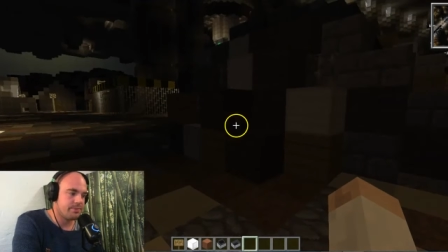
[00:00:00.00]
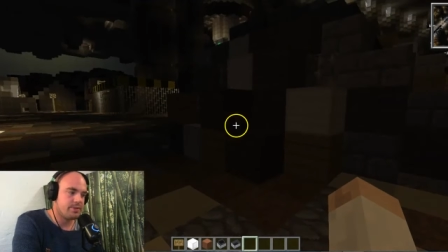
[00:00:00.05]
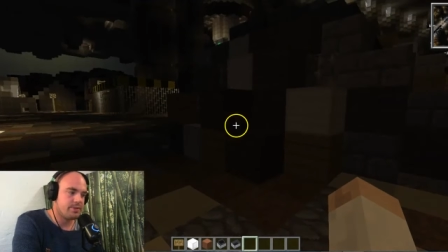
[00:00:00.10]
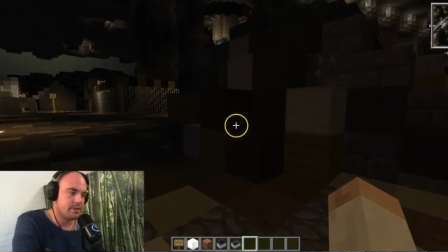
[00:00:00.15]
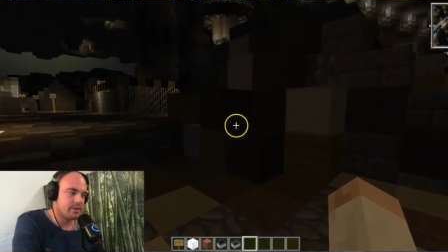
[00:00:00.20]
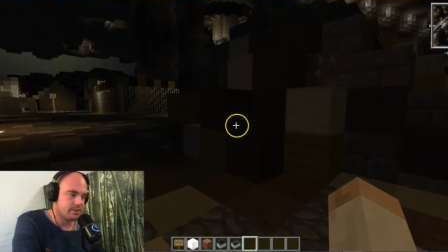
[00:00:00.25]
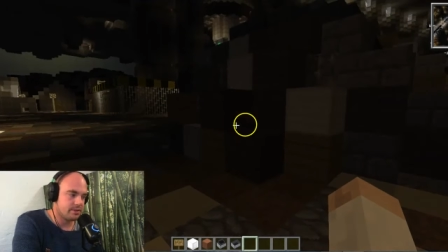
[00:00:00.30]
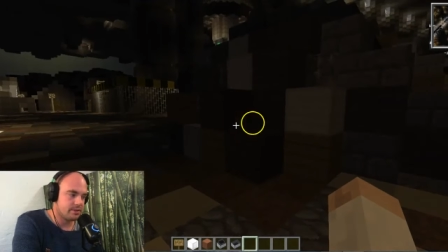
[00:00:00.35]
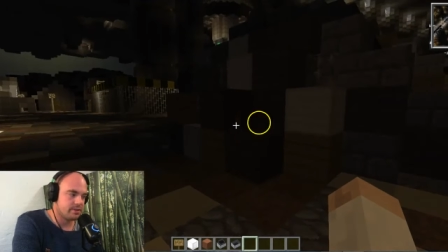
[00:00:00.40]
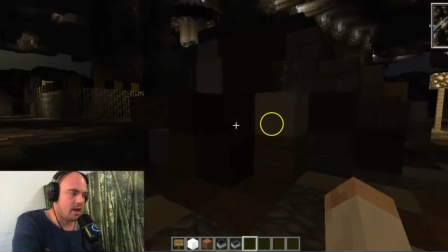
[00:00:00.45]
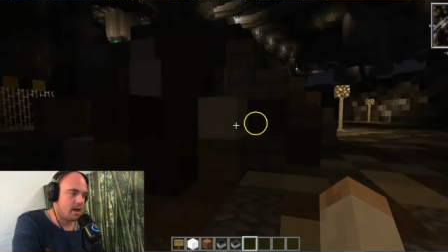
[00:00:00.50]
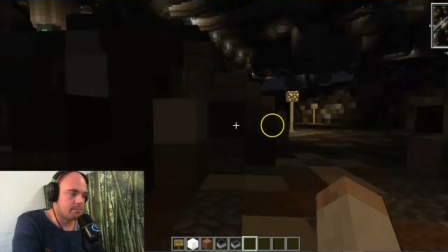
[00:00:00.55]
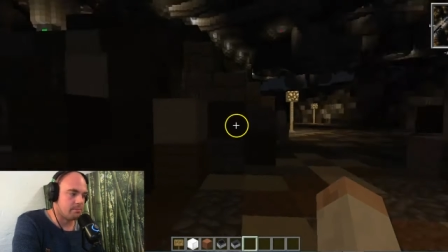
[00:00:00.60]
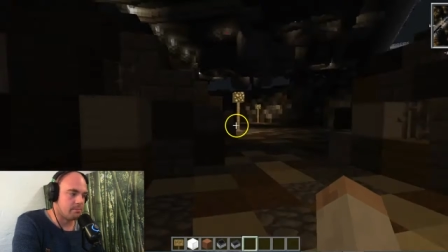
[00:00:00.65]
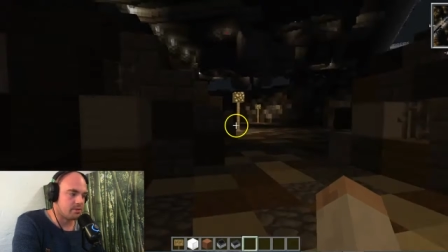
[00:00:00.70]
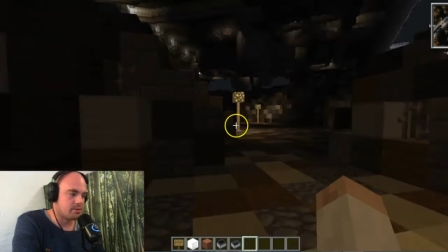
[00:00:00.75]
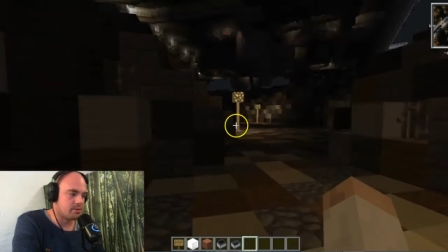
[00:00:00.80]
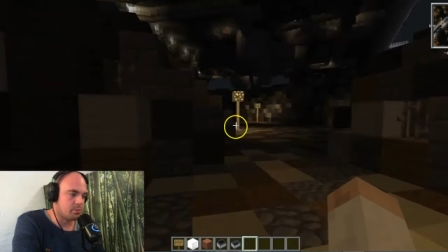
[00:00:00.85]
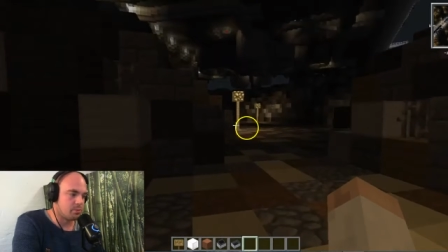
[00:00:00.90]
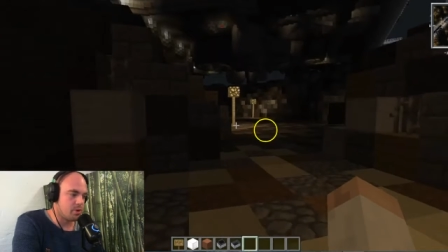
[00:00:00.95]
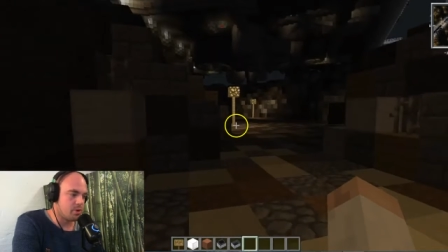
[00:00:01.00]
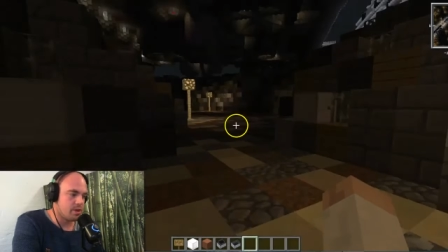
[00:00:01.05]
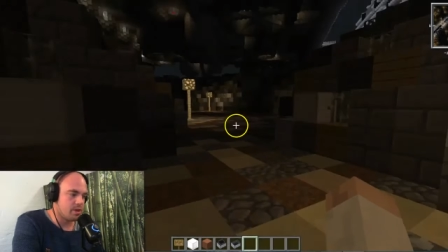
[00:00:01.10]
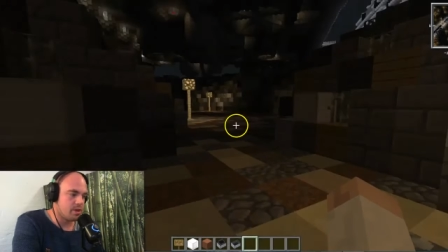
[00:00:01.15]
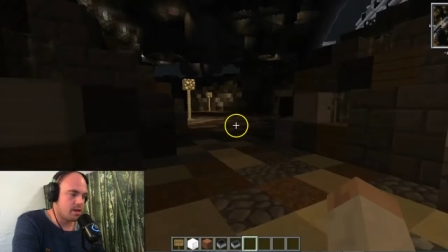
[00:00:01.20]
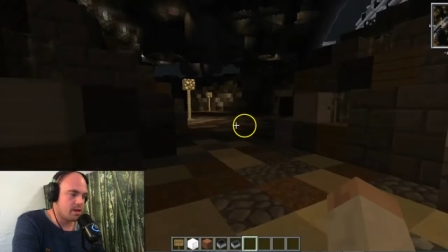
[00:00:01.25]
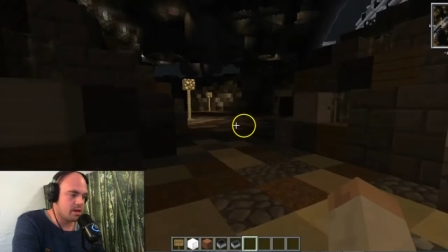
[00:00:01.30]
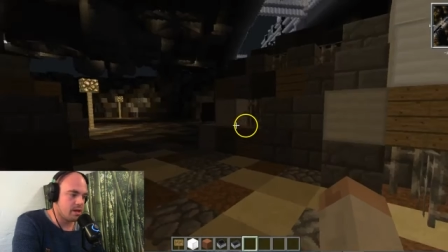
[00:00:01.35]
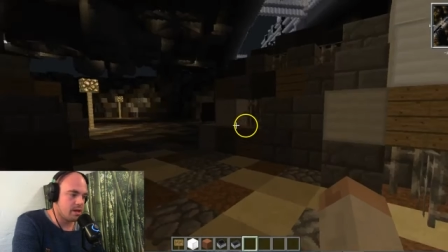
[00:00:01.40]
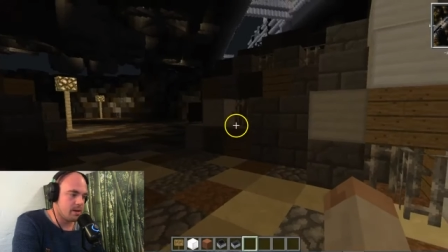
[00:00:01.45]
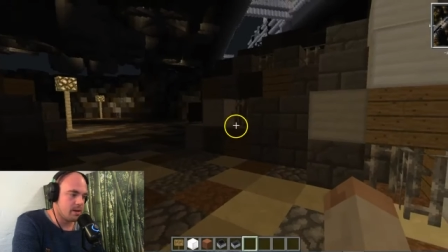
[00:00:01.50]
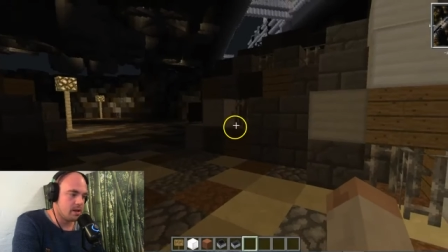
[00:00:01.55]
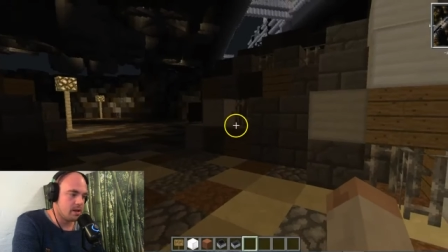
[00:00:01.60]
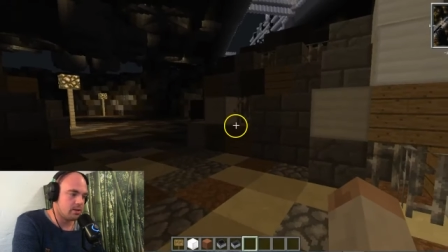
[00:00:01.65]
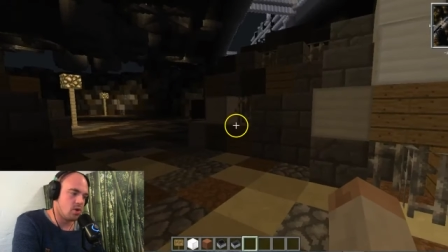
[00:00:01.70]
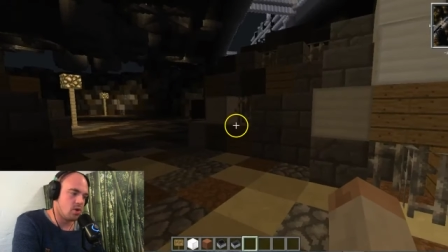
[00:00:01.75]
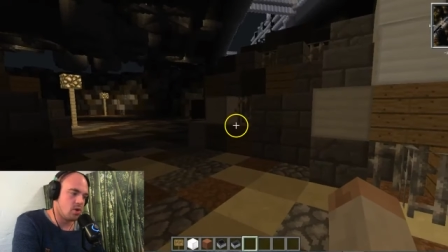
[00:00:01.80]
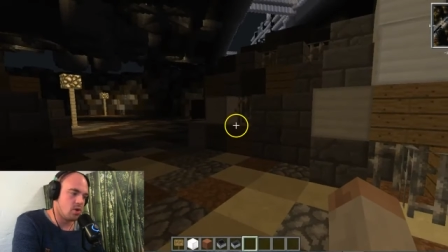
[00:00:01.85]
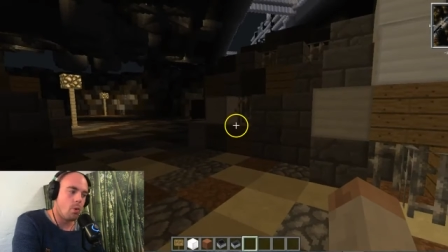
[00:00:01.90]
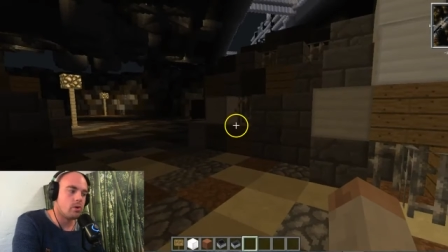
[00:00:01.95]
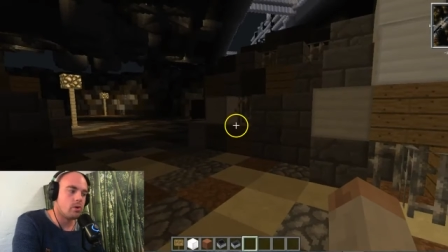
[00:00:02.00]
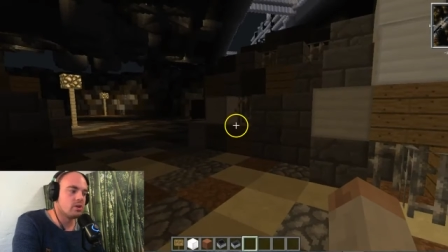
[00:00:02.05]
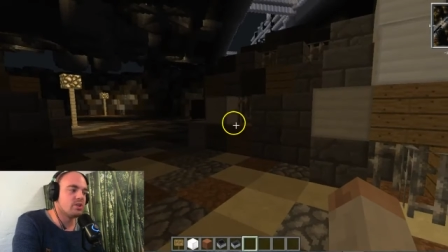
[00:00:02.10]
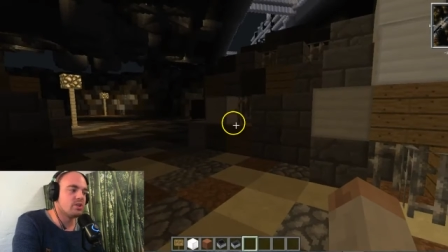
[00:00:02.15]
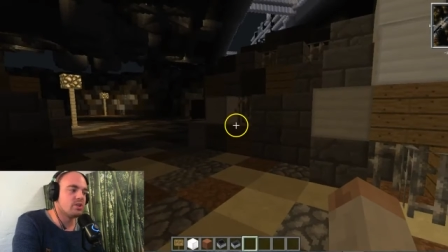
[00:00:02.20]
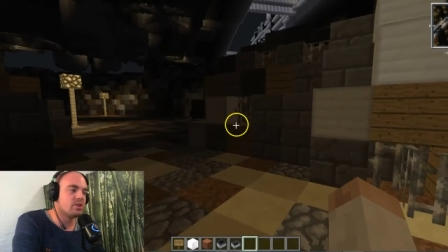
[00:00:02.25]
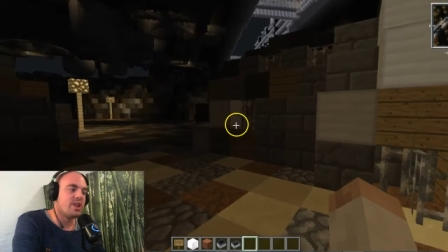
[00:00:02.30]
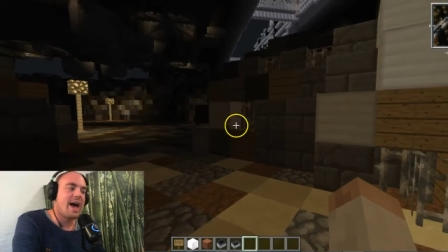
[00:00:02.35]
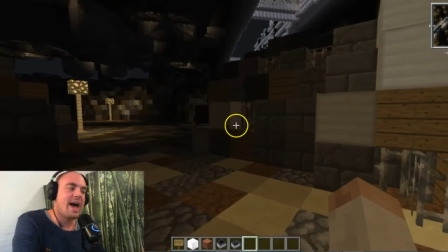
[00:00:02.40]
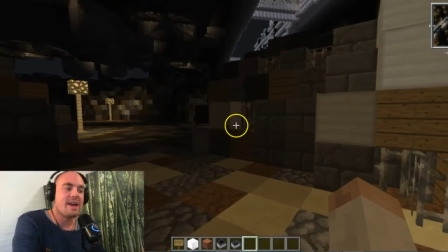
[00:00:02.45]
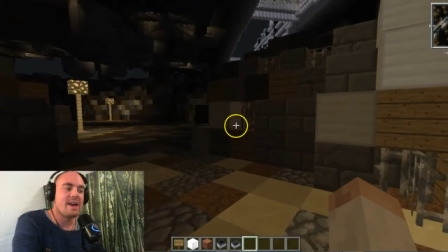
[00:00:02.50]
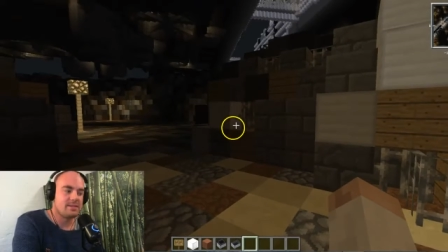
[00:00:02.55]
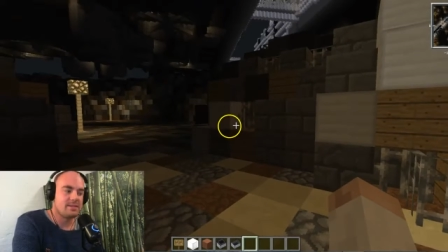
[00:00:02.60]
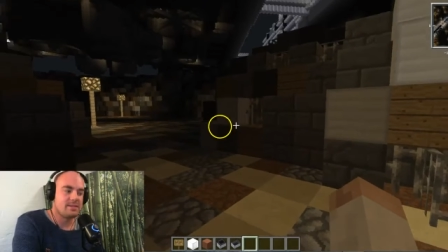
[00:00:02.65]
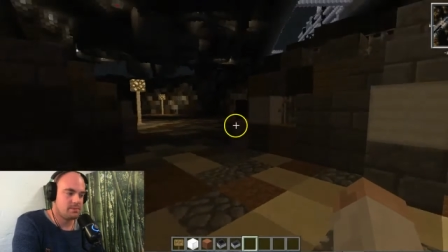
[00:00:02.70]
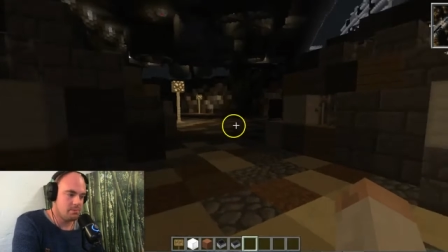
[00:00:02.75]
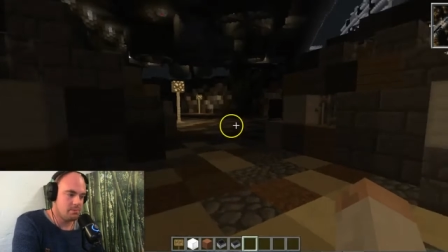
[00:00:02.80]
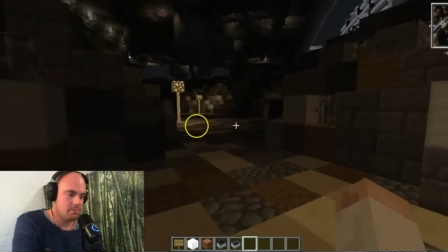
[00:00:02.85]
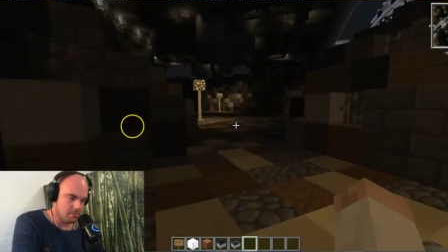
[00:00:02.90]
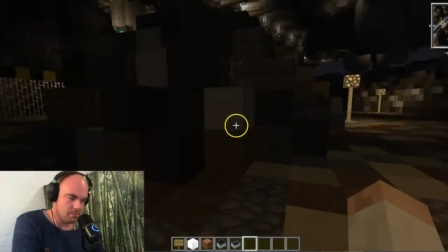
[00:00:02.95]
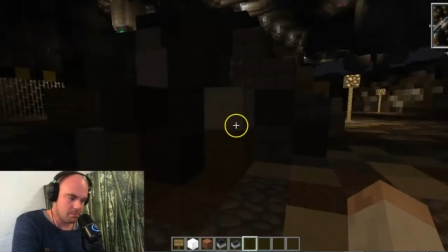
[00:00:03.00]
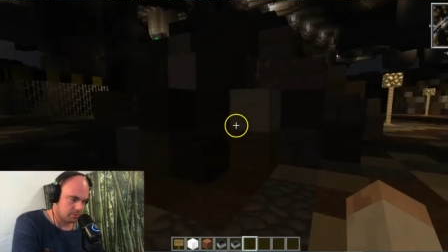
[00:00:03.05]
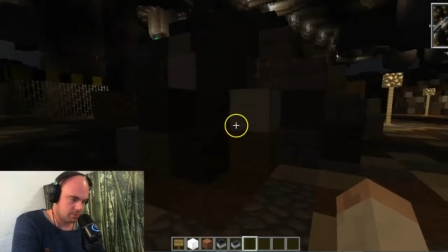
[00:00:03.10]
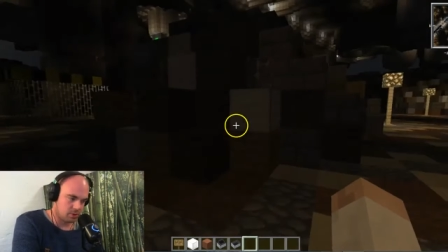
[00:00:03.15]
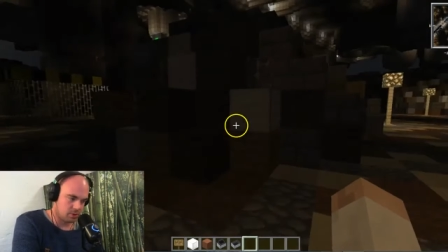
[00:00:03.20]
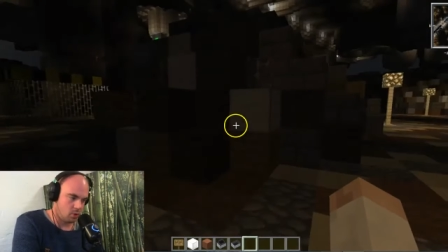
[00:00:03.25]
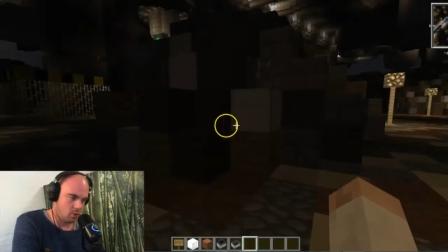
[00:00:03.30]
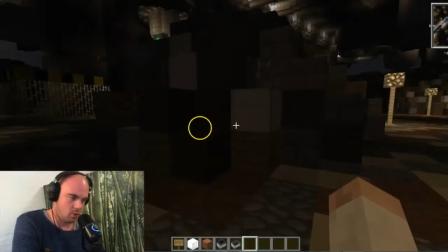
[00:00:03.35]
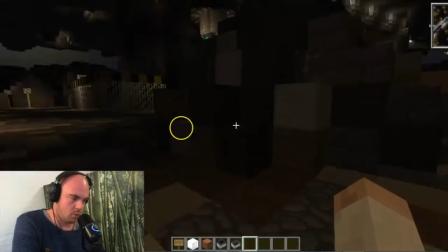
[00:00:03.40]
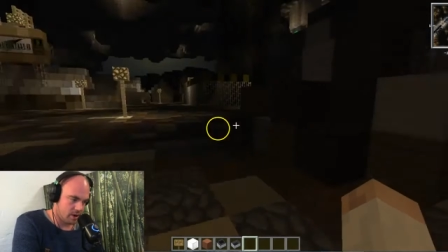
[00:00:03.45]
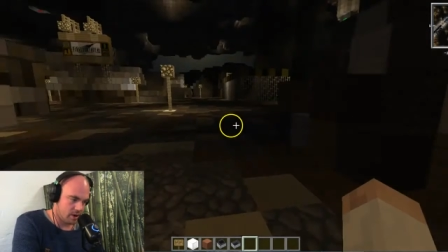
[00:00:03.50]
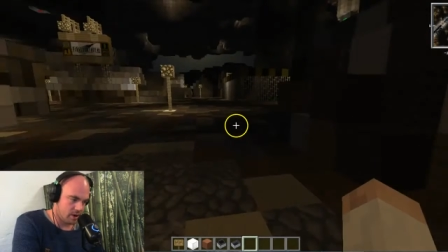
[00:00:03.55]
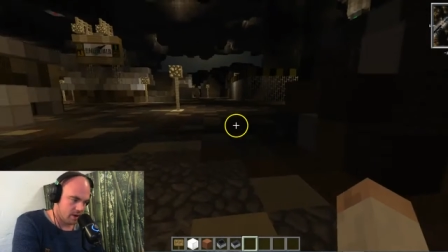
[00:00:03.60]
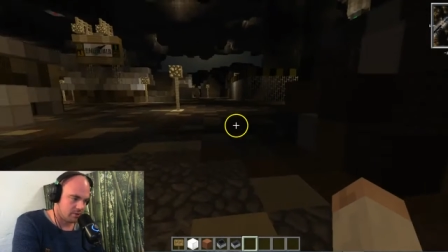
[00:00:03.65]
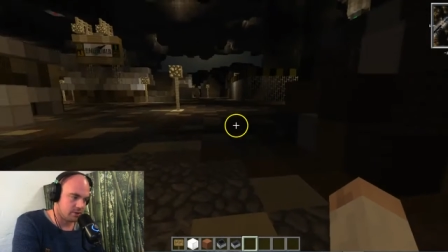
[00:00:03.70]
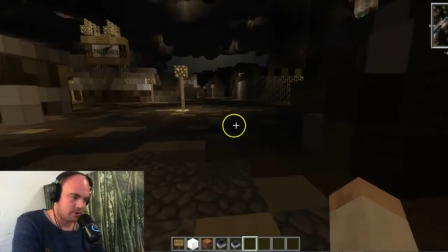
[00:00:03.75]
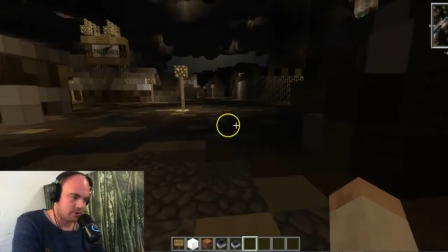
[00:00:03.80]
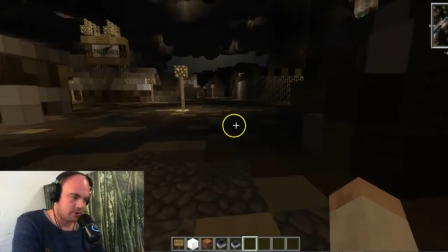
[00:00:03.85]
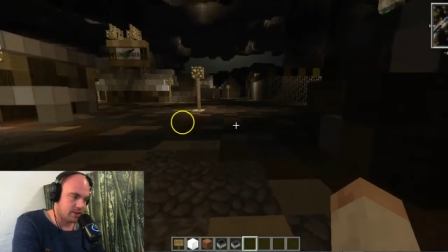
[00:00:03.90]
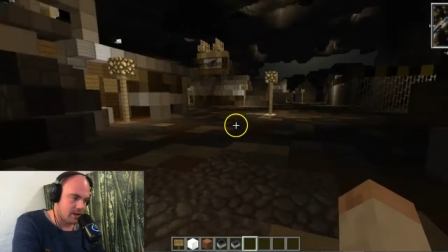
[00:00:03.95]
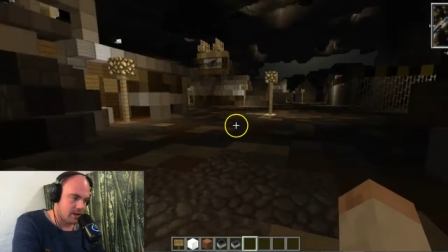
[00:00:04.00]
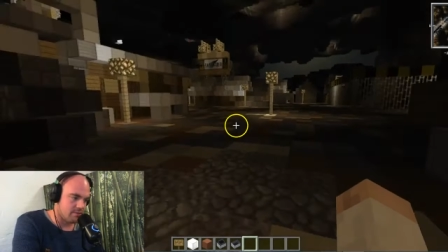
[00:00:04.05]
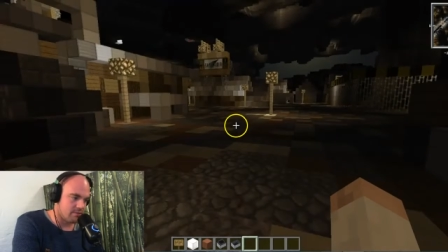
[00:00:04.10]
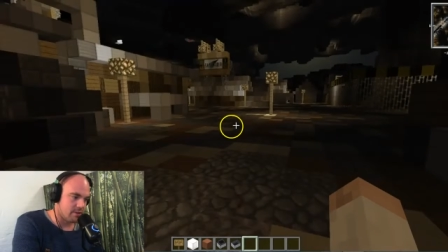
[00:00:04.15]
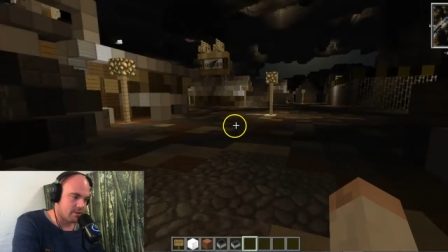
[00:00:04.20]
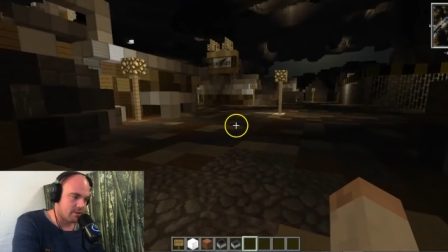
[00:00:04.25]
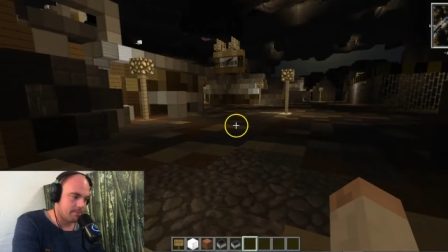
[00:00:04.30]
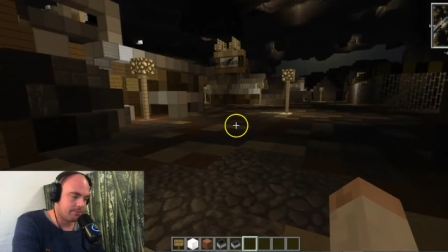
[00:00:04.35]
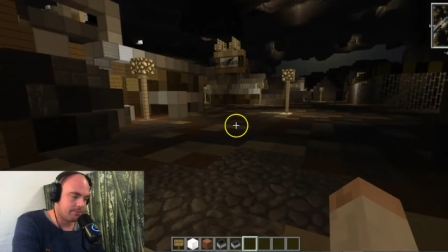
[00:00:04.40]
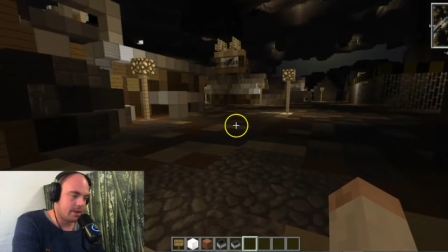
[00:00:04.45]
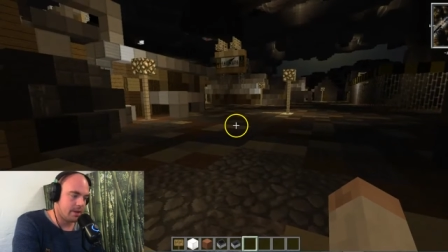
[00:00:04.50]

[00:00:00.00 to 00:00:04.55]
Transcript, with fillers: the slums where the lower class people or whatever live.